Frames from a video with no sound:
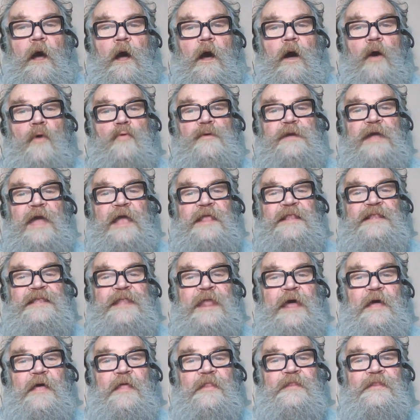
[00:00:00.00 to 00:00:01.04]
Okay,
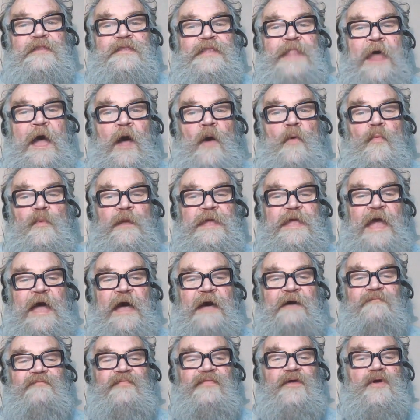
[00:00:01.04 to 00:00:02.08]
now we
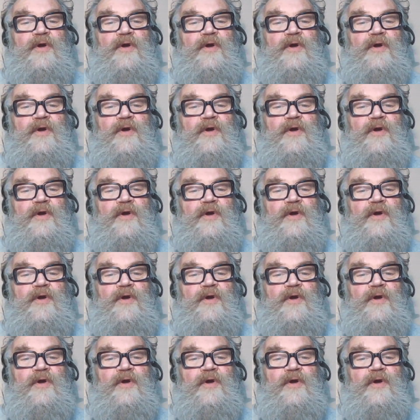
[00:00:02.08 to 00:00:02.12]
have the